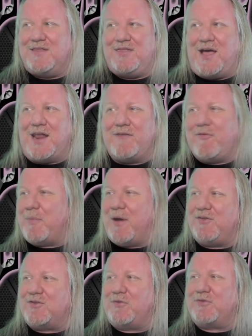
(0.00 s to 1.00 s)
not
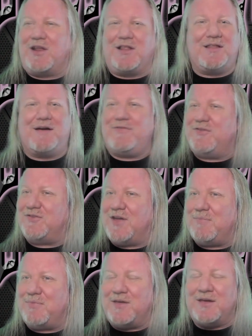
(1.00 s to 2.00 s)
everybody's always going to love the
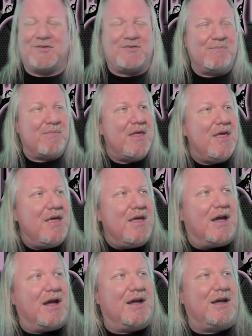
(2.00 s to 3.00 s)
same things.
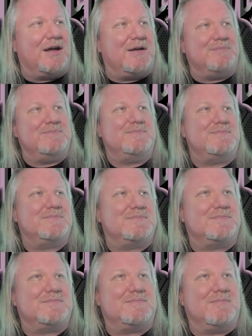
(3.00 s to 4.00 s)
Um,
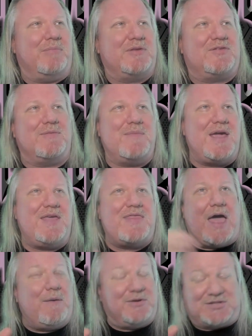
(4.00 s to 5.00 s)
but to me,
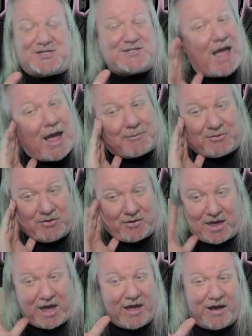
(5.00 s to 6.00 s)
that was just
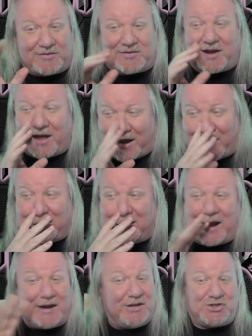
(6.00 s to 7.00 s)
absolute chaos, and I, I did
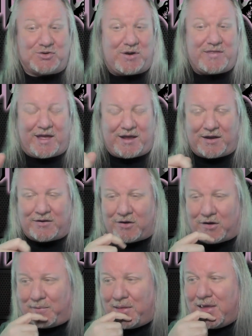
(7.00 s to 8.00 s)
not enjoy that at
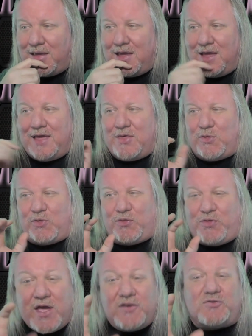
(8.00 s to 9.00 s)
all.
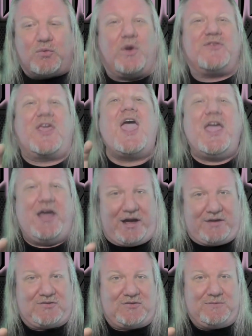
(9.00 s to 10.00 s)
This was
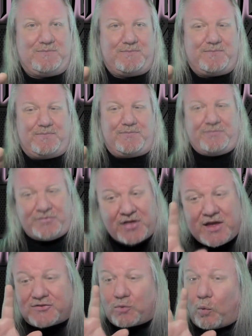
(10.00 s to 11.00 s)
chaos.
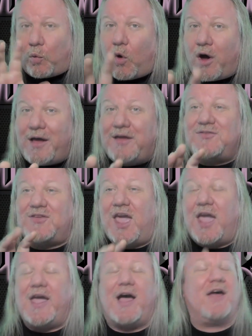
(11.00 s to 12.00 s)
This was
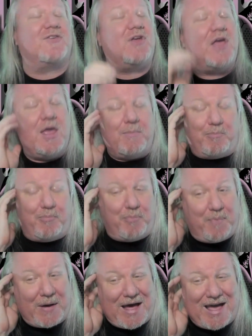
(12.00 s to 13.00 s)
chaos,
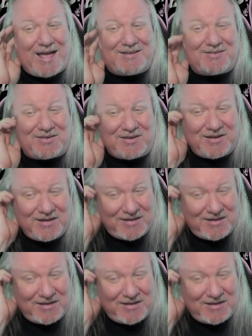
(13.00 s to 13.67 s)
but